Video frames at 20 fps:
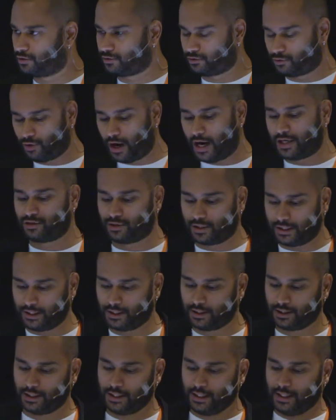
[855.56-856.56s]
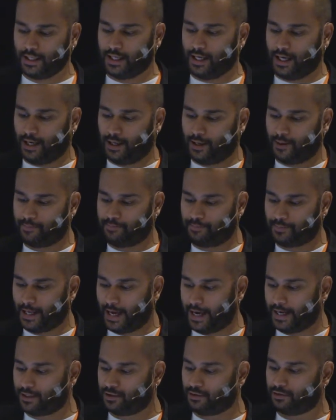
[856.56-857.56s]
gradually, and
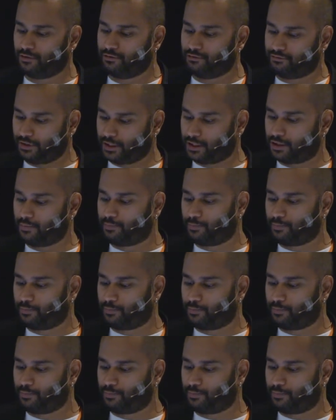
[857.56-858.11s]
they're going